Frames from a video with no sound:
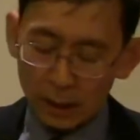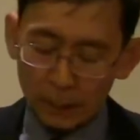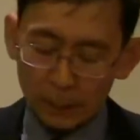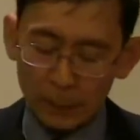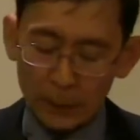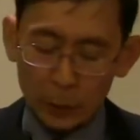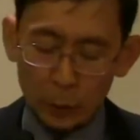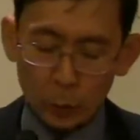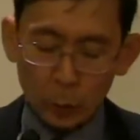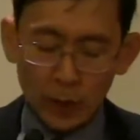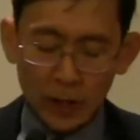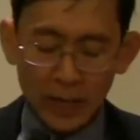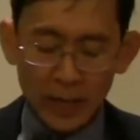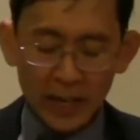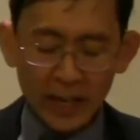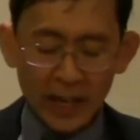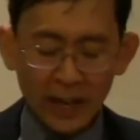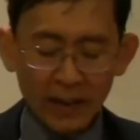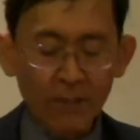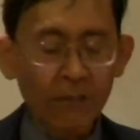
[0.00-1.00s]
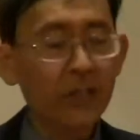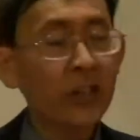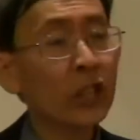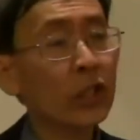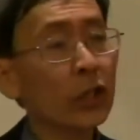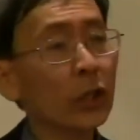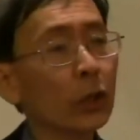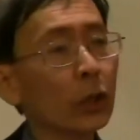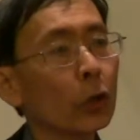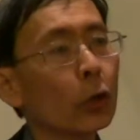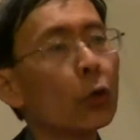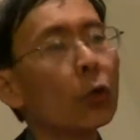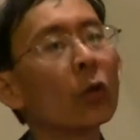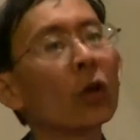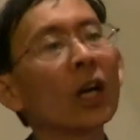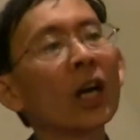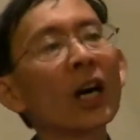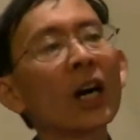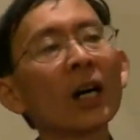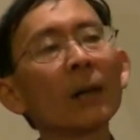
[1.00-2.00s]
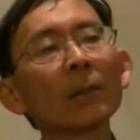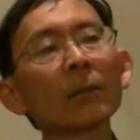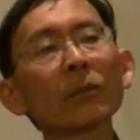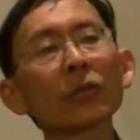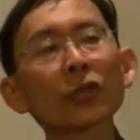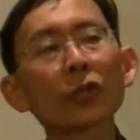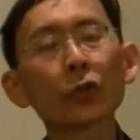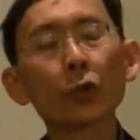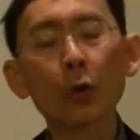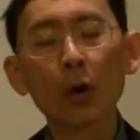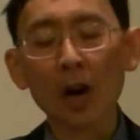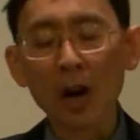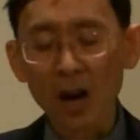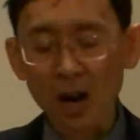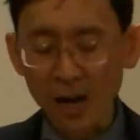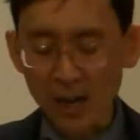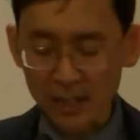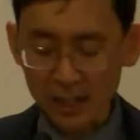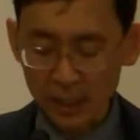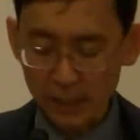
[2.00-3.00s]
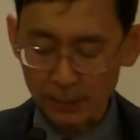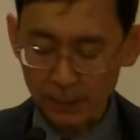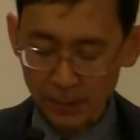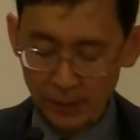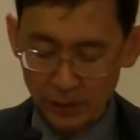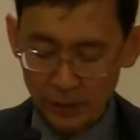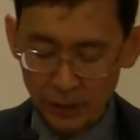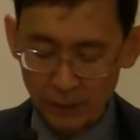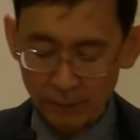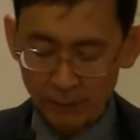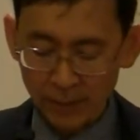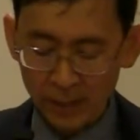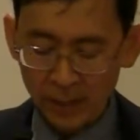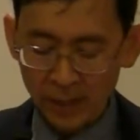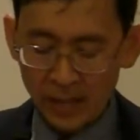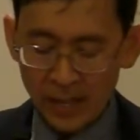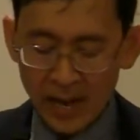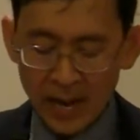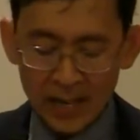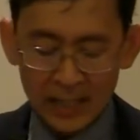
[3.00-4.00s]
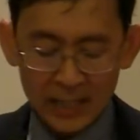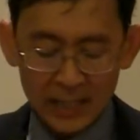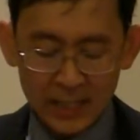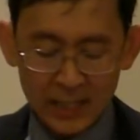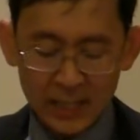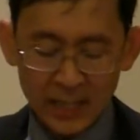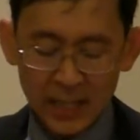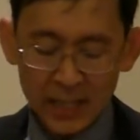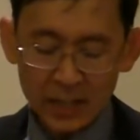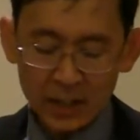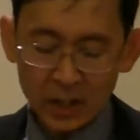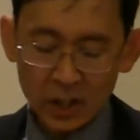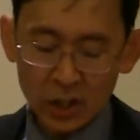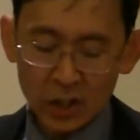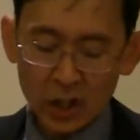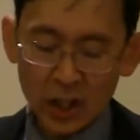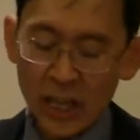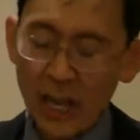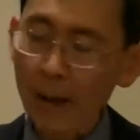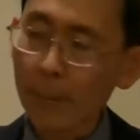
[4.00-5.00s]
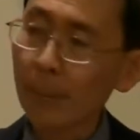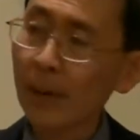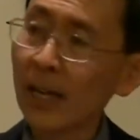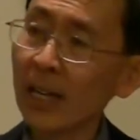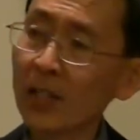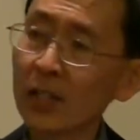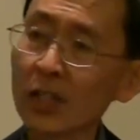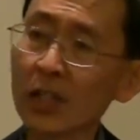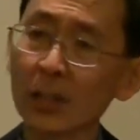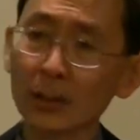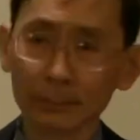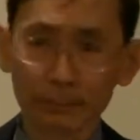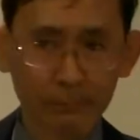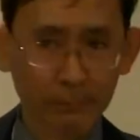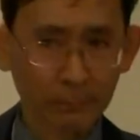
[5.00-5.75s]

between a visitor who comes to a hospice and says to that patient,